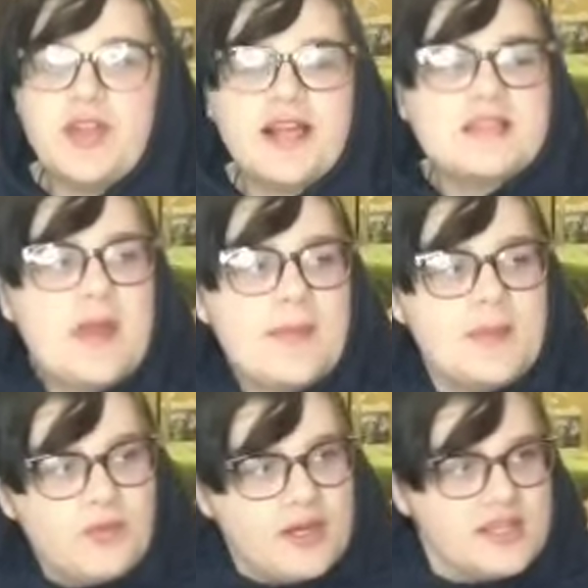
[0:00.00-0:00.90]
you guys might
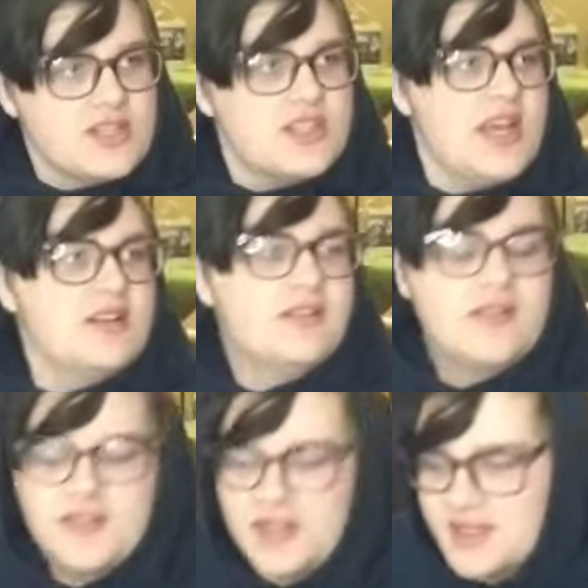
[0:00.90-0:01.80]
be reading the title
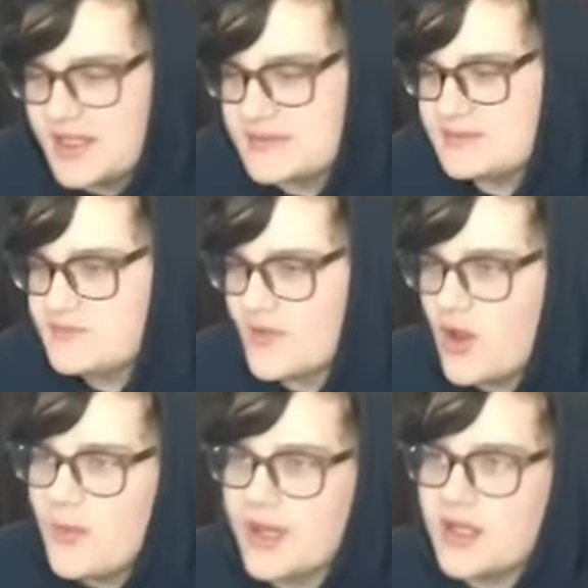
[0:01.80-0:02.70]
and thinking,
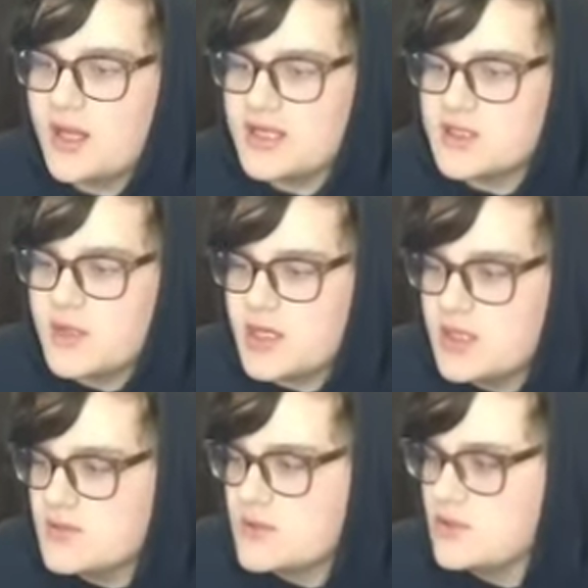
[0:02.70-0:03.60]
oh my god, he's
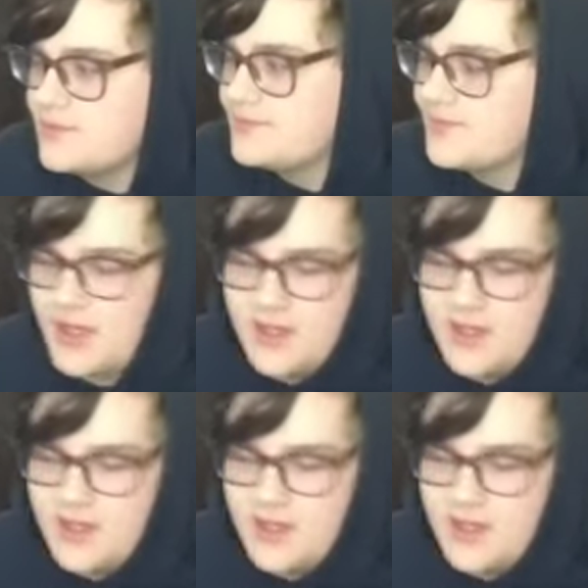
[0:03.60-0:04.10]
quitting YouTube.